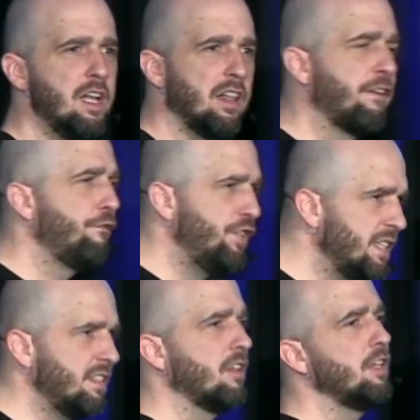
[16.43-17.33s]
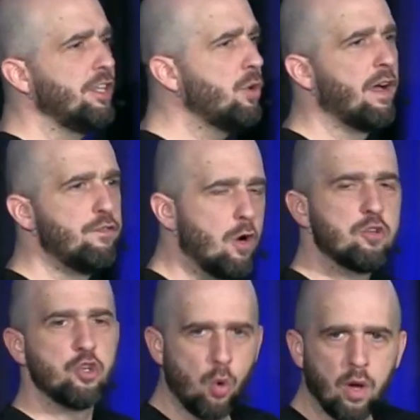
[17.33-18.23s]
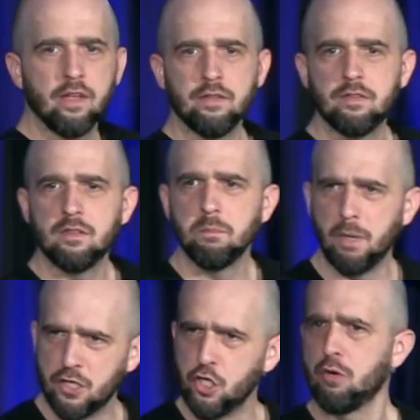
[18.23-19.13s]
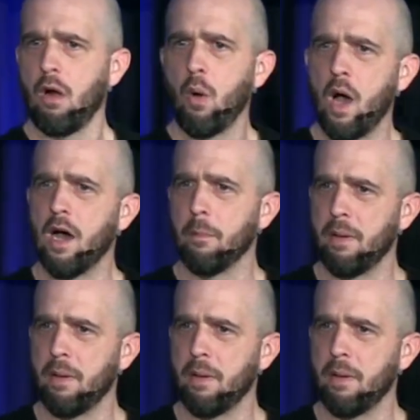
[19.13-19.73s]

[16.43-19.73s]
Like physically, you have no choice but to grow up.